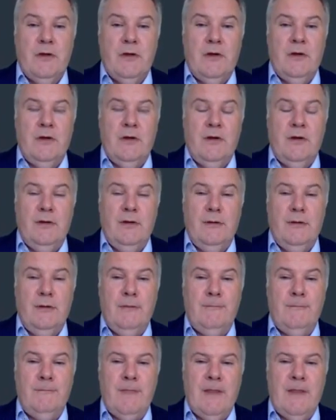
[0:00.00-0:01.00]

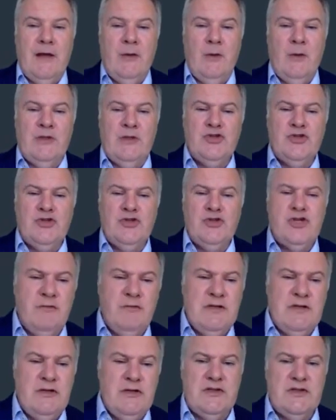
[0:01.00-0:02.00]
I want to share
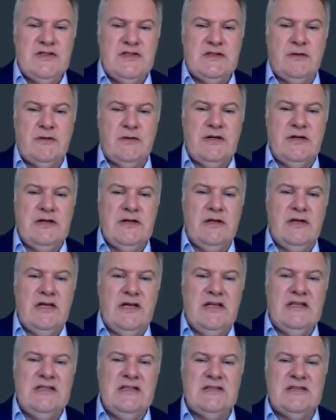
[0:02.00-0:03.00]
with you the
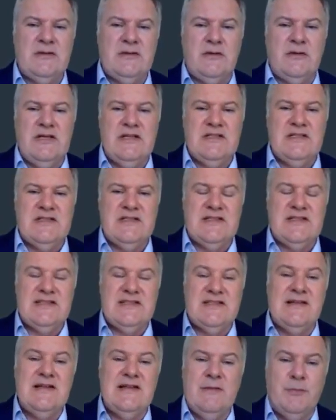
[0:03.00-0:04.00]
story. This story
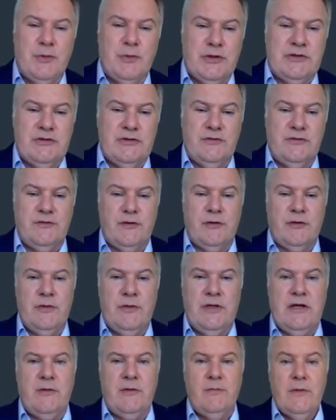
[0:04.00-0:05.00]
is really important for
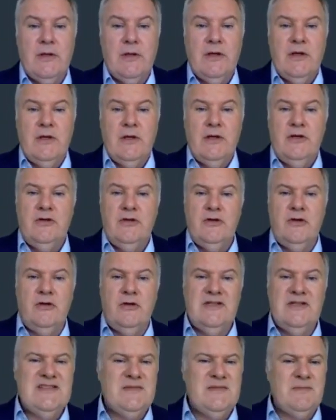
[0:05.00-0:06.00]
me. You
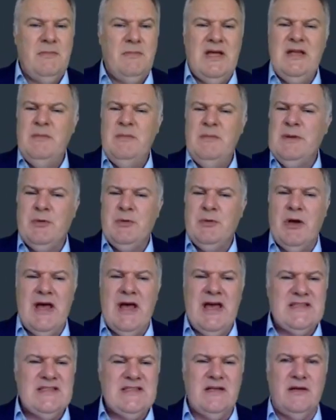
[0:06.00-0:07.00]
know, many people
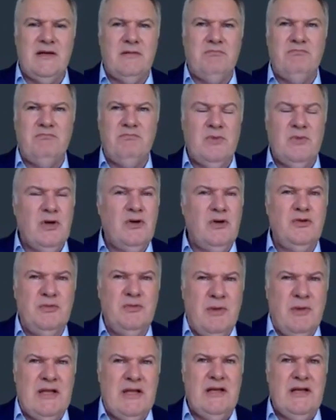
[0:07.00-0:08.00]
has a good
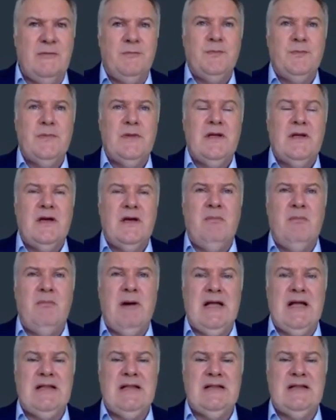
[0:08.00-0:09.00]
money,
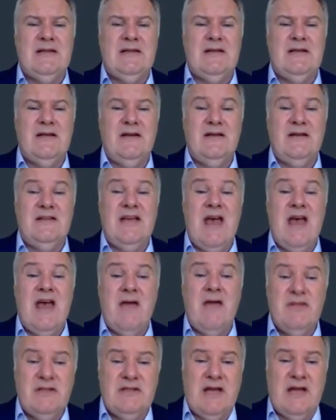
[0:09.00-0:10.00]
but they
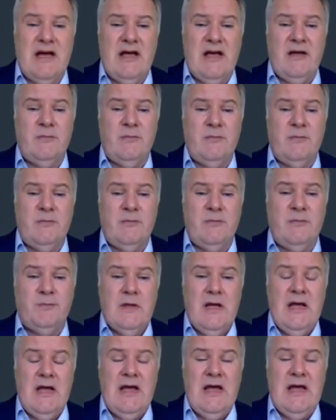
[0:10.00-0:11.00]
haven't time.
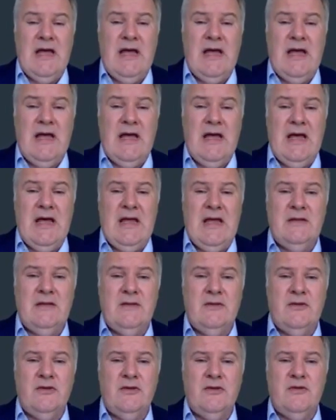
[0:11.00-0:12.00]
And
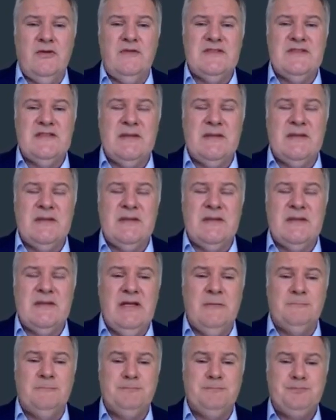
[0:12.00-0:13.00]
you know, if
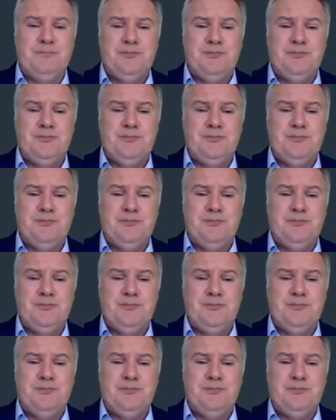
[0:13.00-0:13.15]
somebody